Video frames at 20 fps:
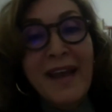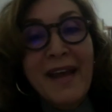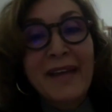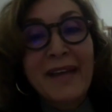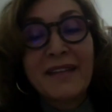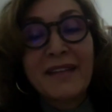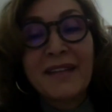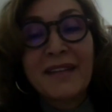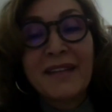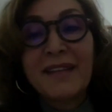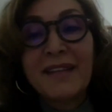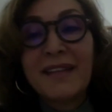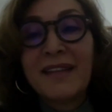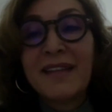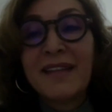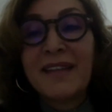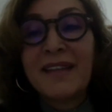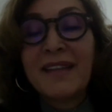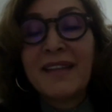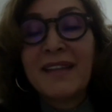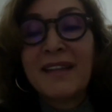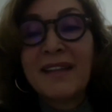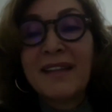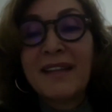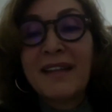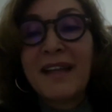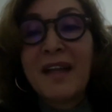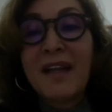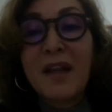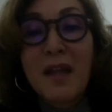And
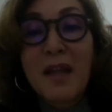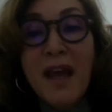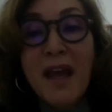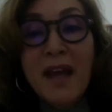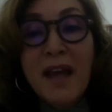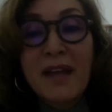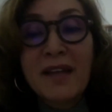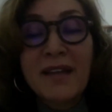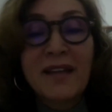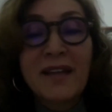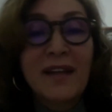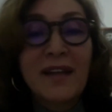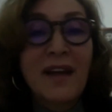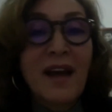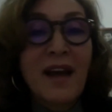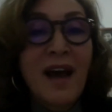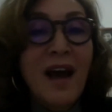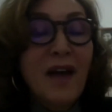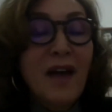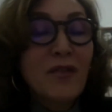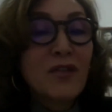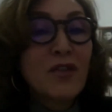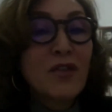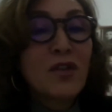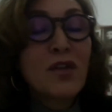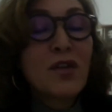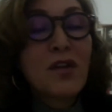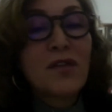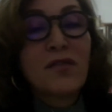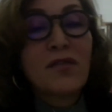then
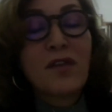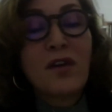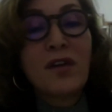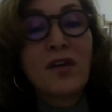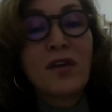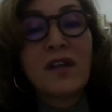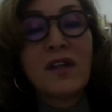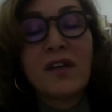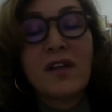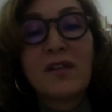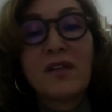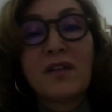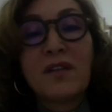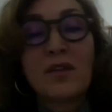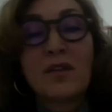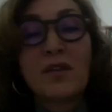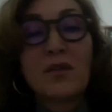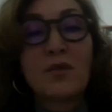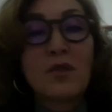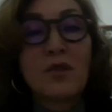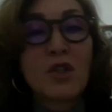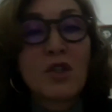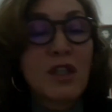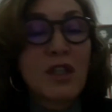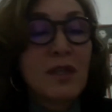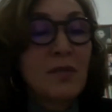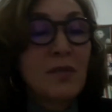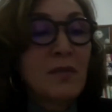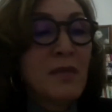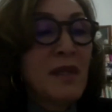after the falling of the
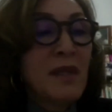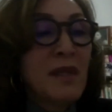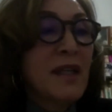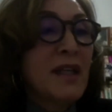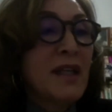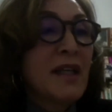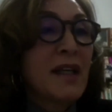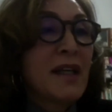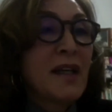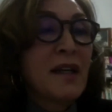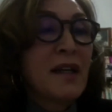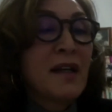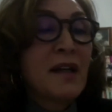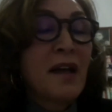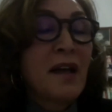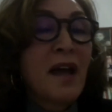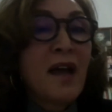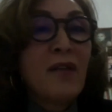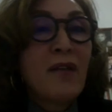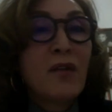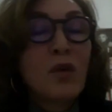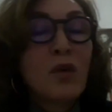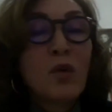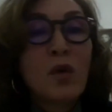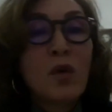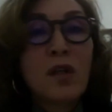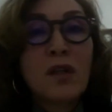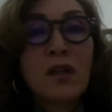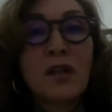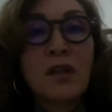regime,
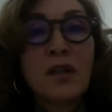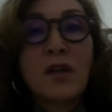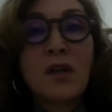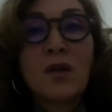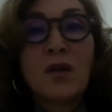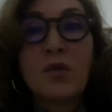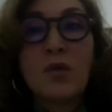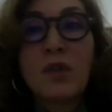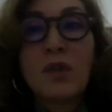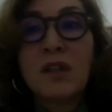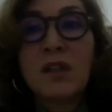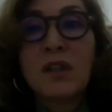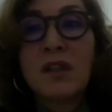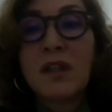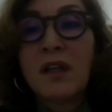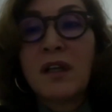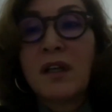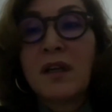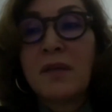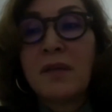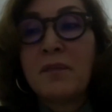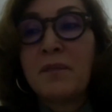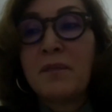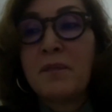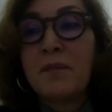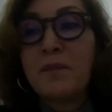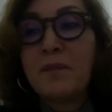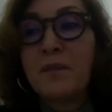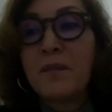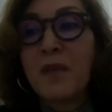everyone would
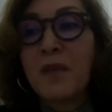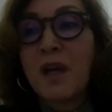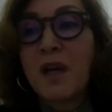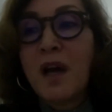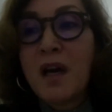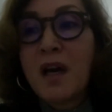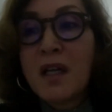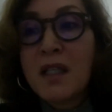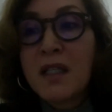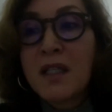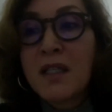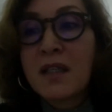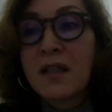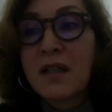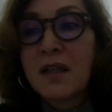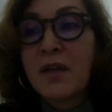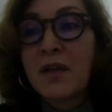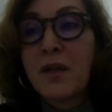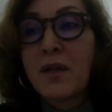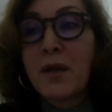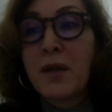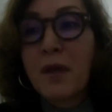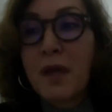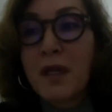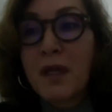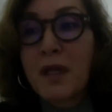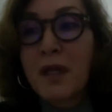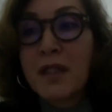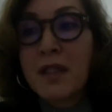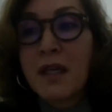ask
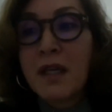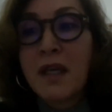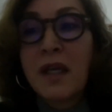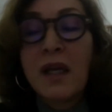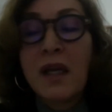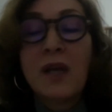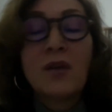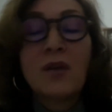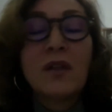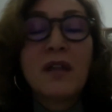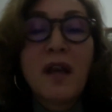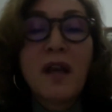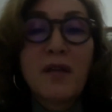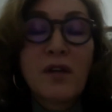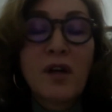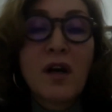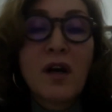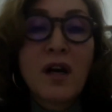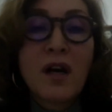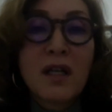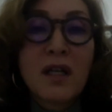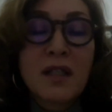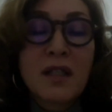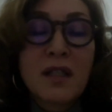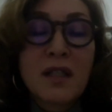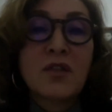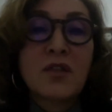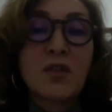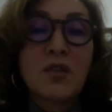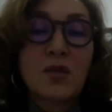things he would never
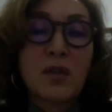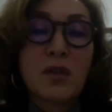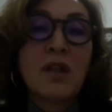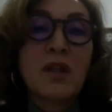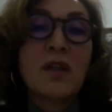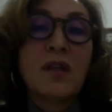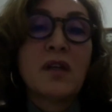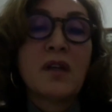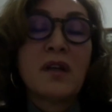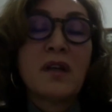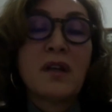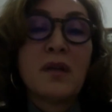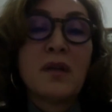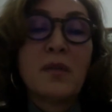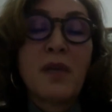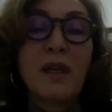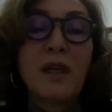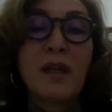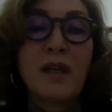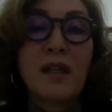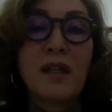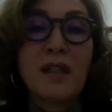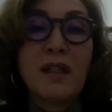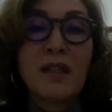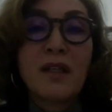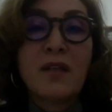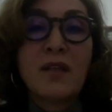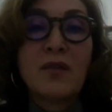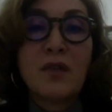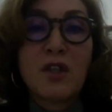ask during Ben
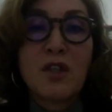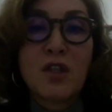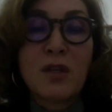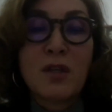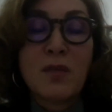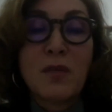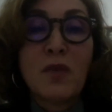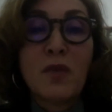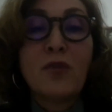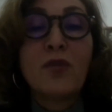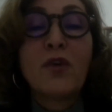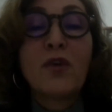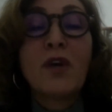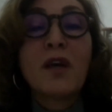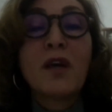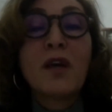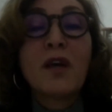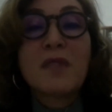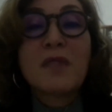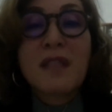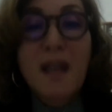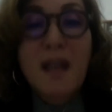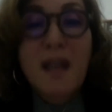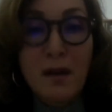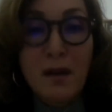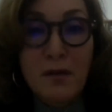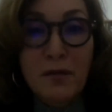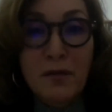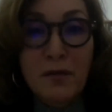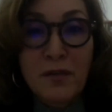Ali's regime for
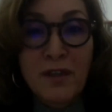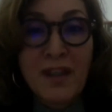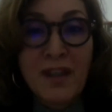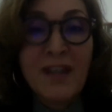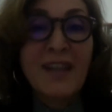himself,